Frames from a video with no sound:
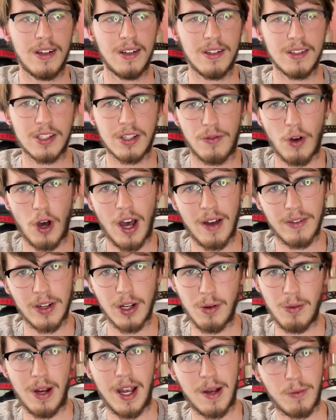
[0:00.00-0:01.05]
Surviving
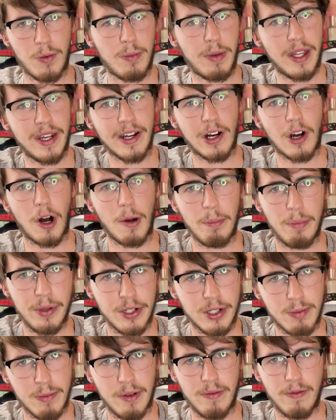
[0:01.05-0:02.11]
a round will be an
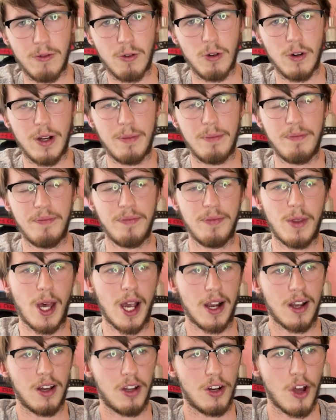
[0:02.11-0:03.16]
accomplishment for him.
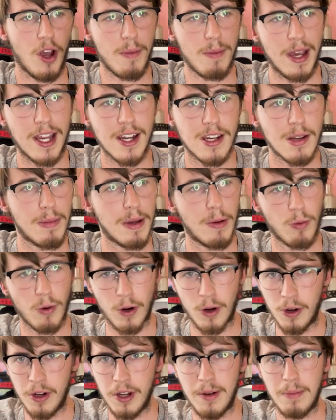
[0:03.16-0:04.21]
Like, I don't mean to be
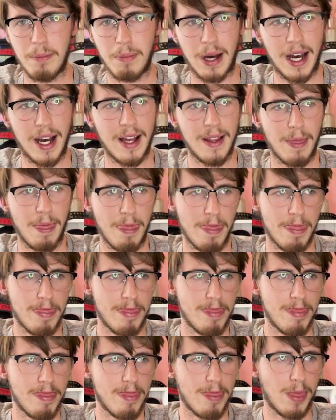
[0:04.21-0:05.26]
rude, but
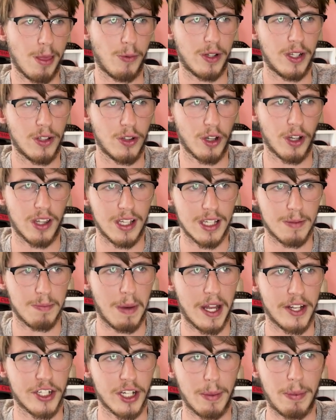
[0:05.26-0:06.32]
when you look at this
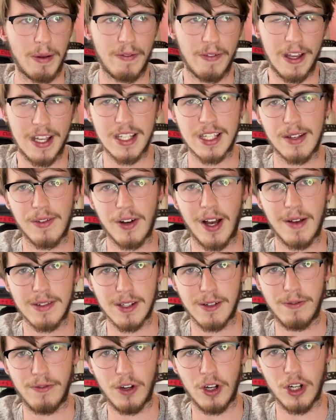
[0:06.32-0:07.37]
matchup, if he survives
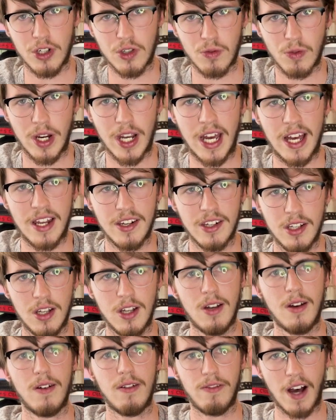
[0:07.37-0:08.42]
the first round,
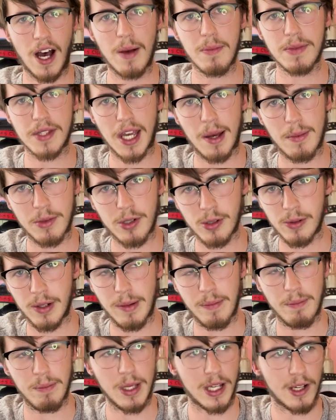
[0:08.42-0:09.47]
thumbs up to
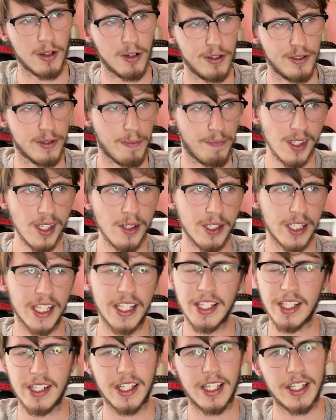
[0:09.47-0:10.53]
him, because
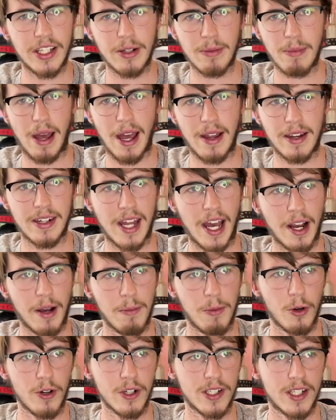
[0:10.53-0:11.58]

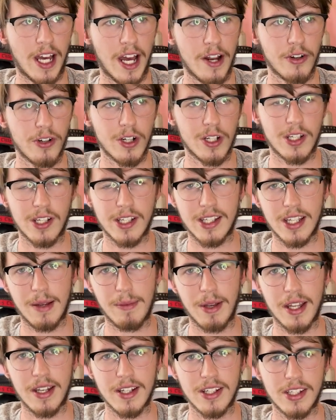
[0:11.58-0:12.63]
Nakamura is dangerous. I see him
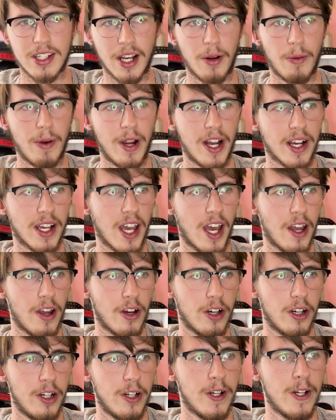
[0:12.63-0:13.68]
getting a second round KO.